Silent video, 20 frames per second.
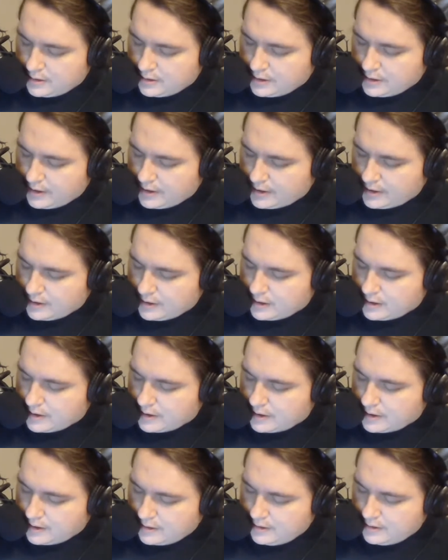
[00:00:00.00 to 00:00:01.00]
And
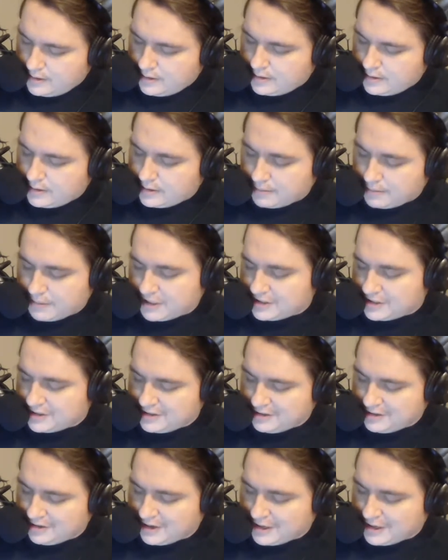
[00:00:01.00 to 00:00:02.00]

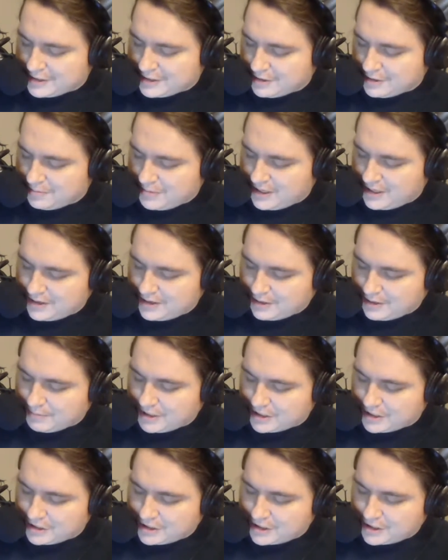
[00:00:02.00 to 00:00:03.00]
you guys know me. Let
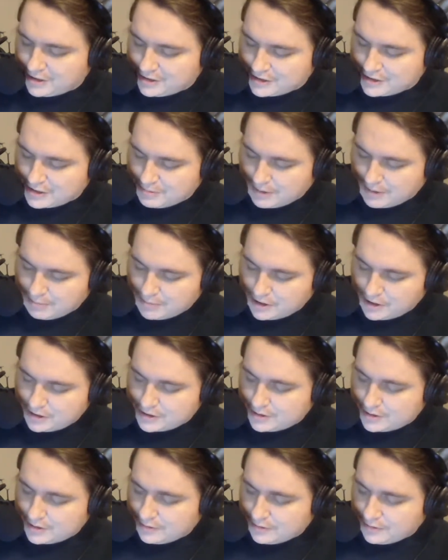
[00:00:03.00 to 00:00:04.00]
me just share this to my
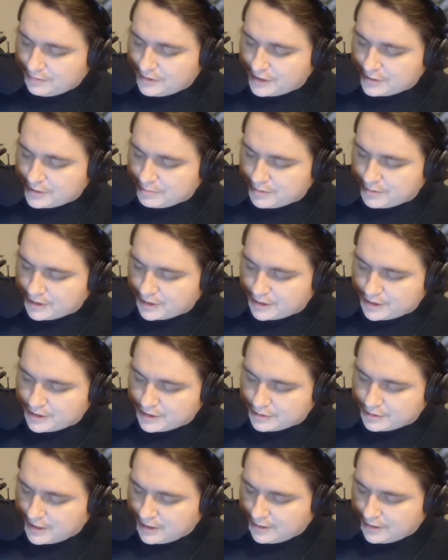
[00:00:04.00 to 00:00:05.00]
personal Facebook as
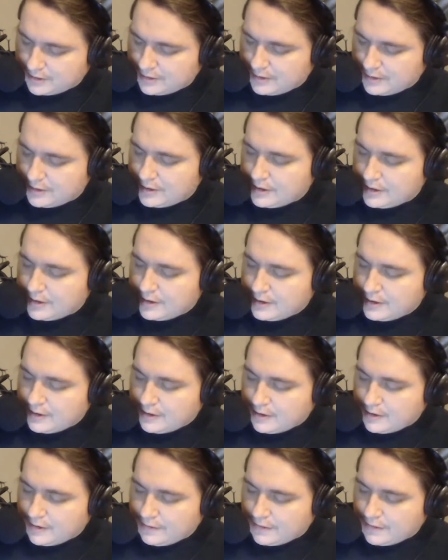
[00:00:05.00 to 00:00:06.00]
well.
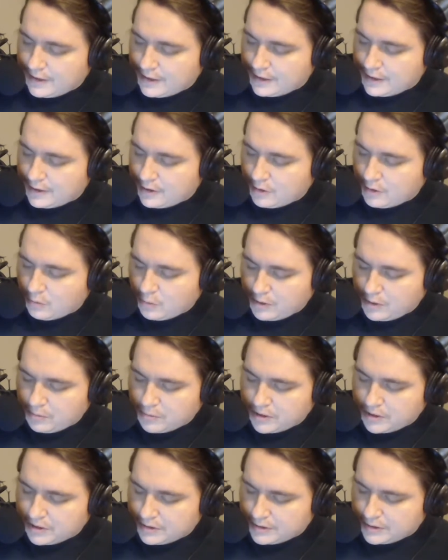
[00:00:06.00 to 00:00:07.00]
And then we
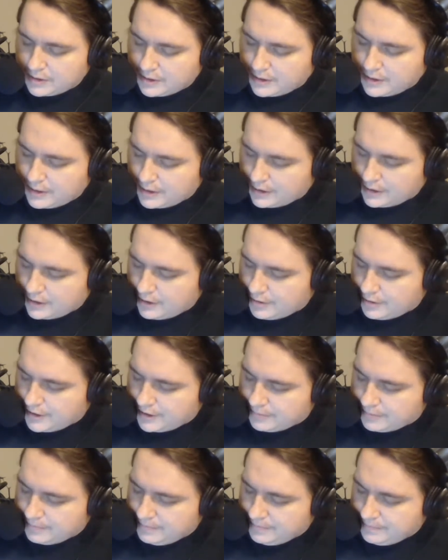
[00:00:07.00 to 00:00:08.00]
will get going.